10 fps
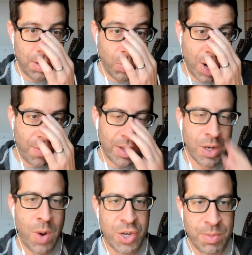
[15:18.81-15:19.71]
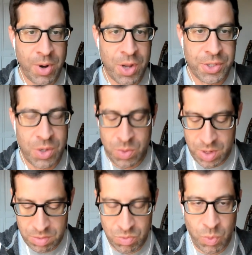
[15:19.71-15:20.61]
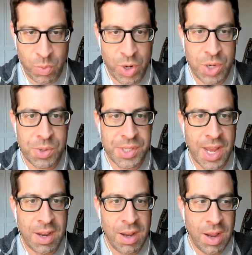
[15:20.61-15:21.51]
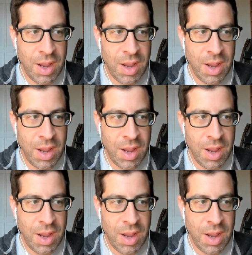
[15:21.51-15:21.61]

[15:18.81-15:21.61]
when I read the question but also with what you said.